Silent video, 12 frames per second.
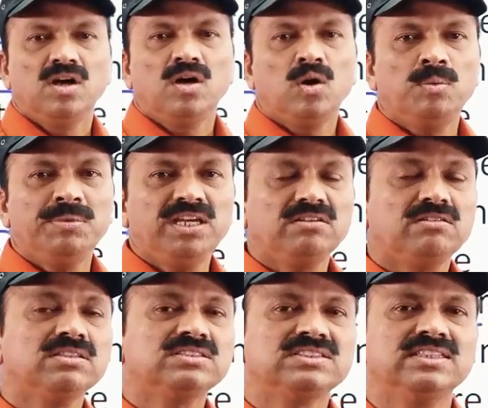how many
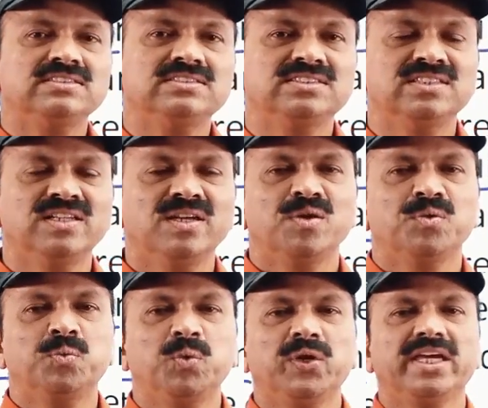questions
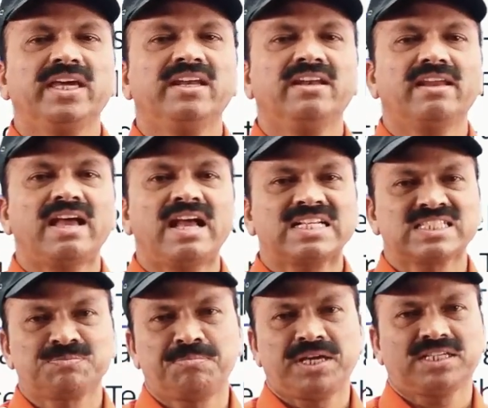we can
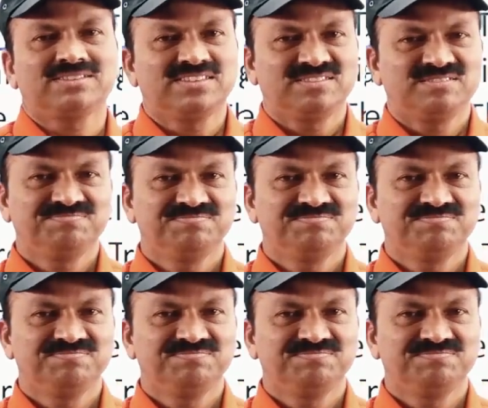expect